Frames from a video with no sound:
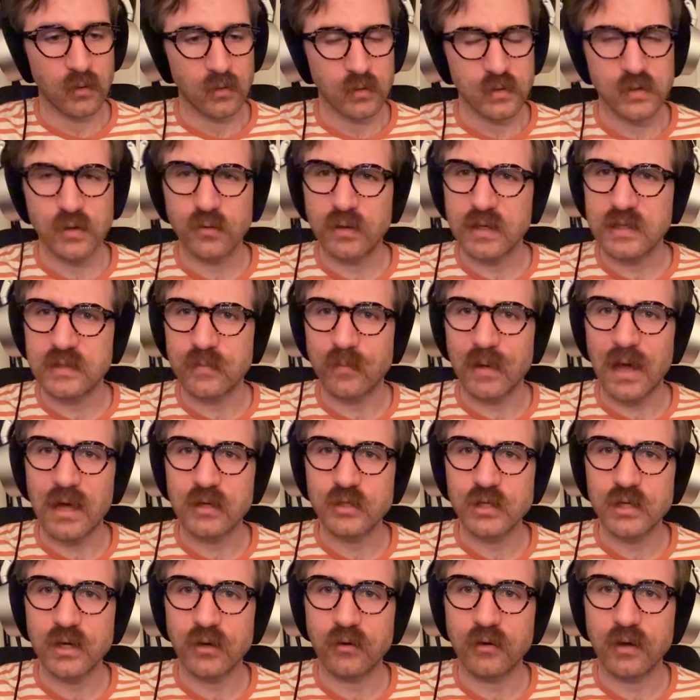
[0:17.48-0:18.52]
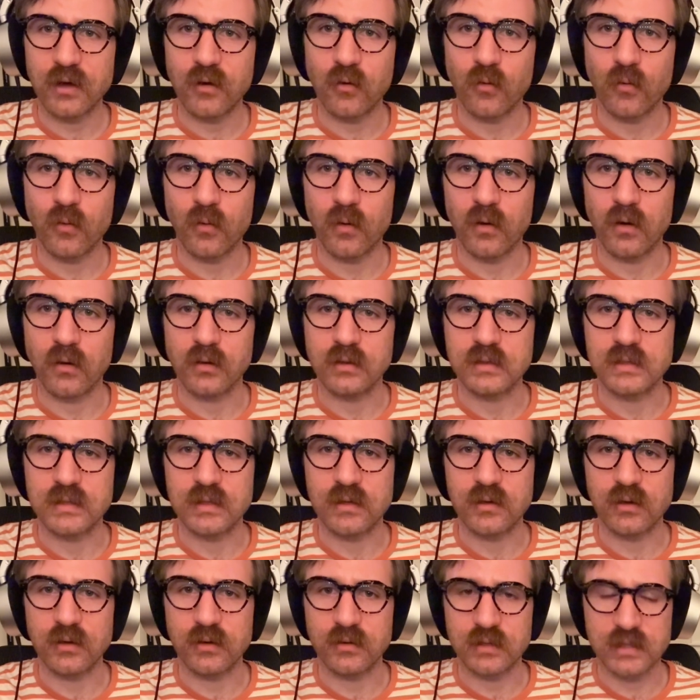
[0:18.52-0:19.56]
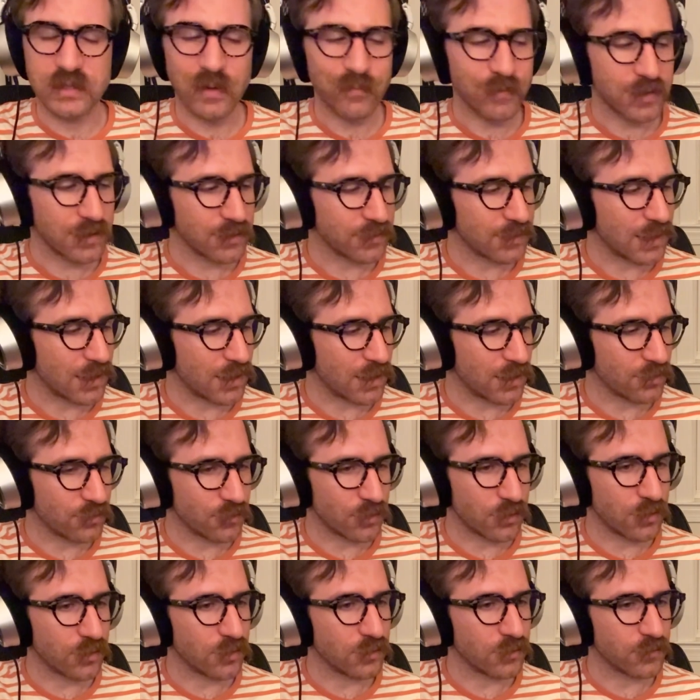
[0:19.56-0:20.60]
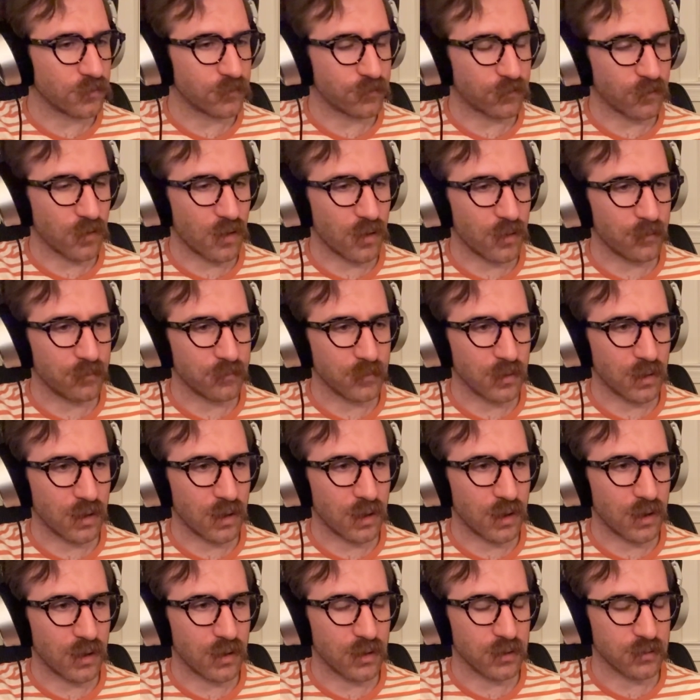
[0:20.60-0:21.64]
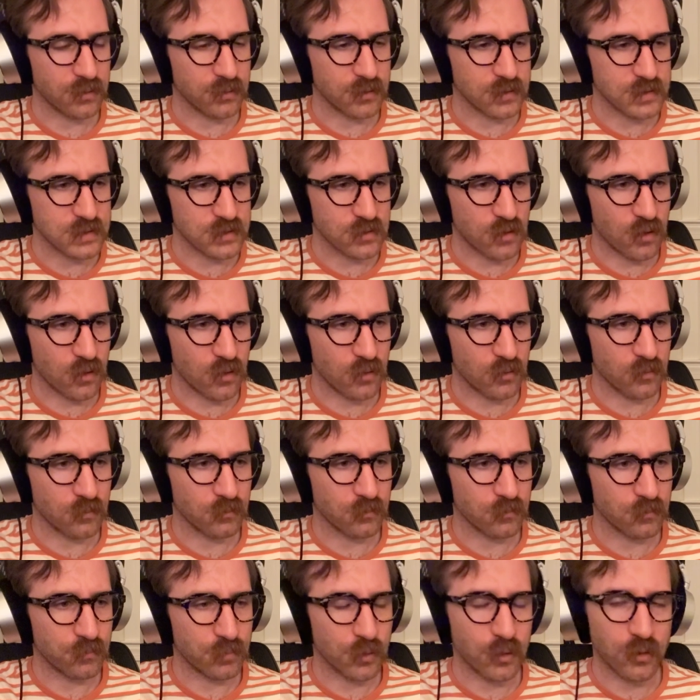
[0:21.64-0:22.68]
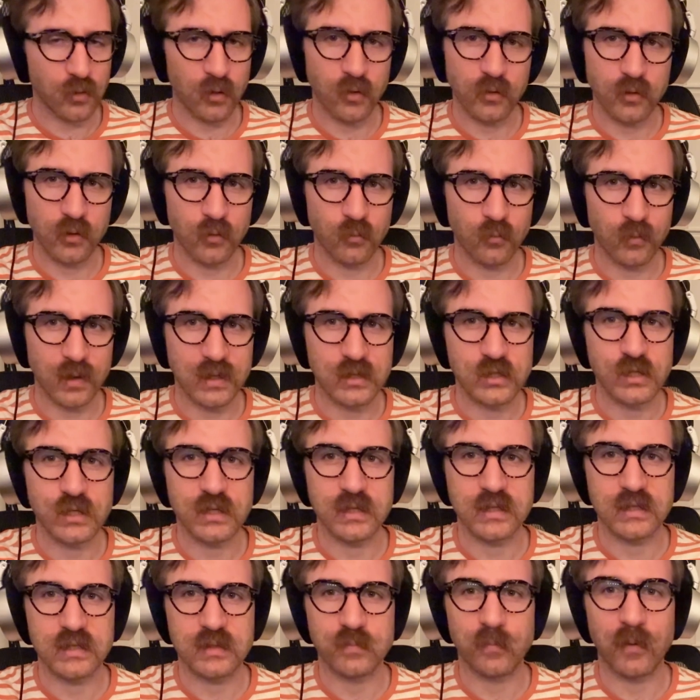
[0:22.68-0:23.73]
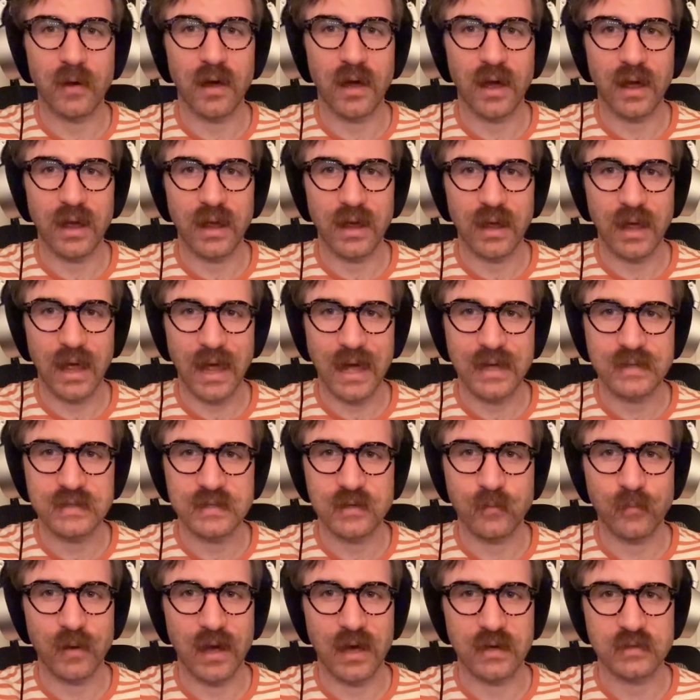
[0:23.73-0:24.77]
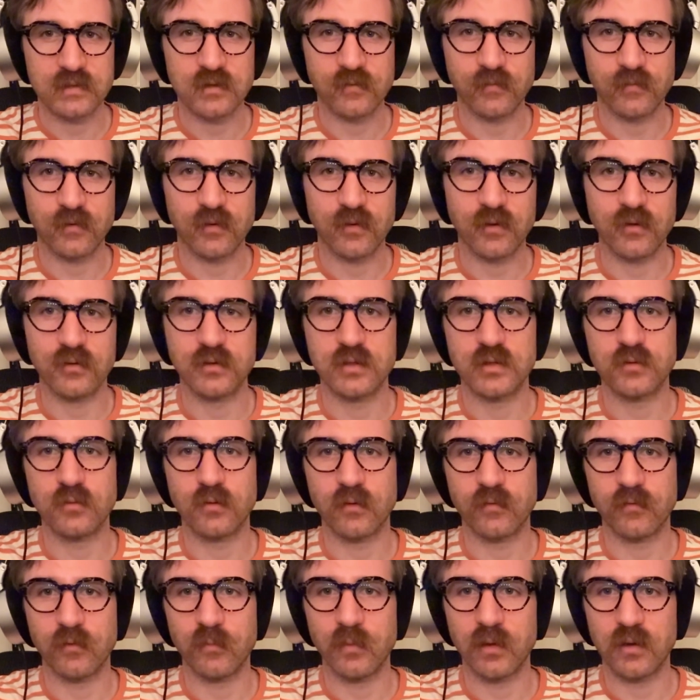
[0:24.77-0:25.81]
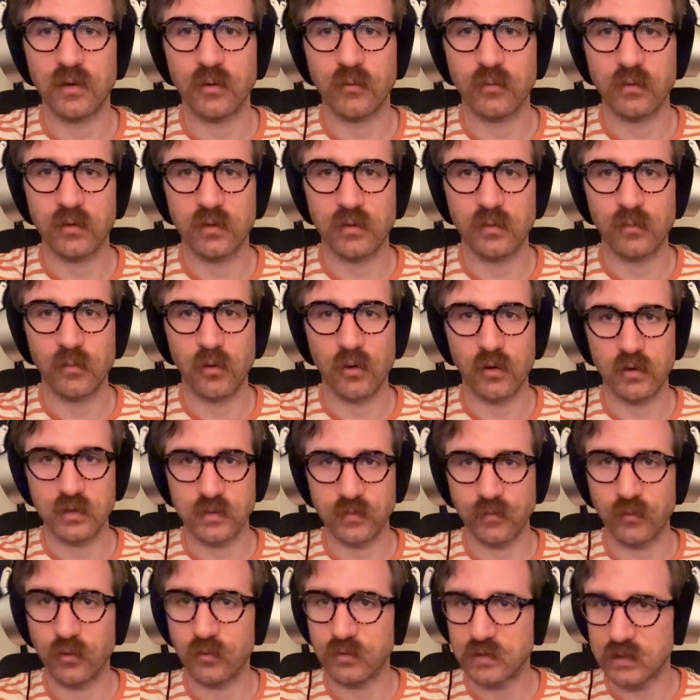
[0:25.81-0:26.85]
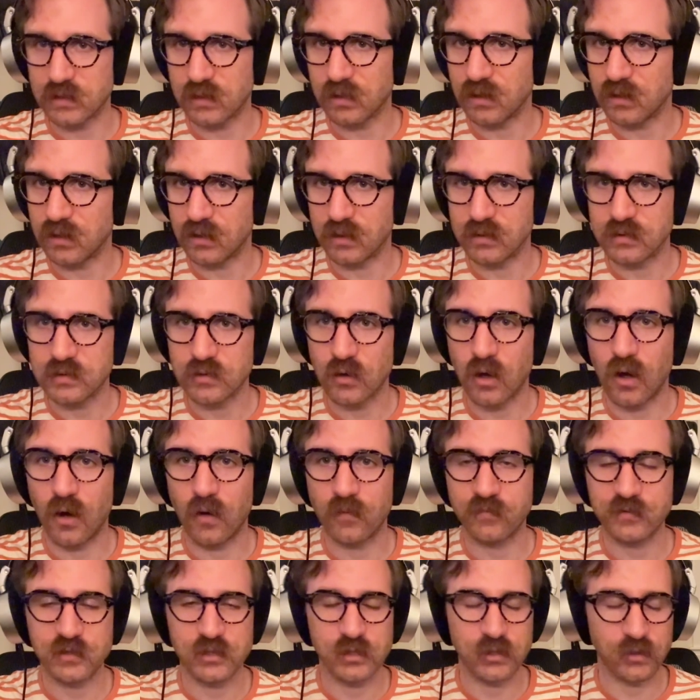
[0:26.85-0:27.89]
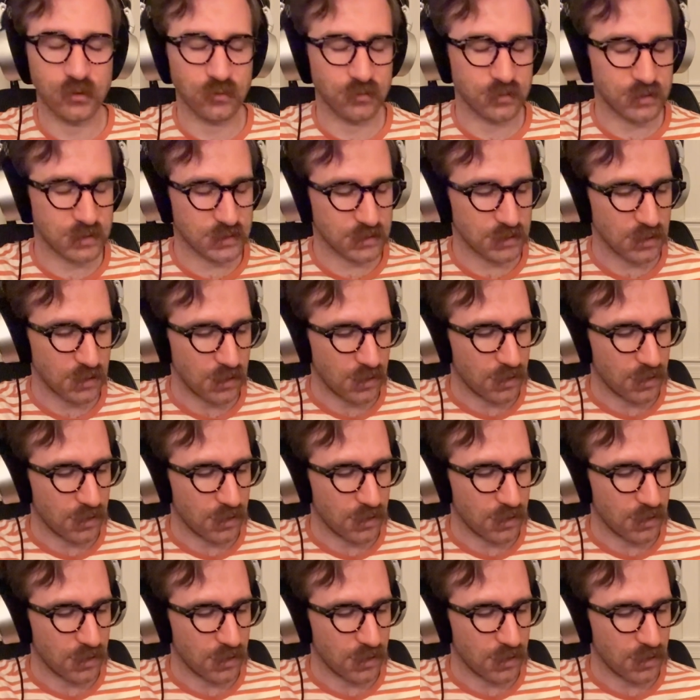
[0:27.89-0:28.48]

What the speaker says: So these imaginary chords, there's something that I learned from the song Burn All Your Witches by Antemasque, for those who are familiar with the Mars Volta and its offshoots.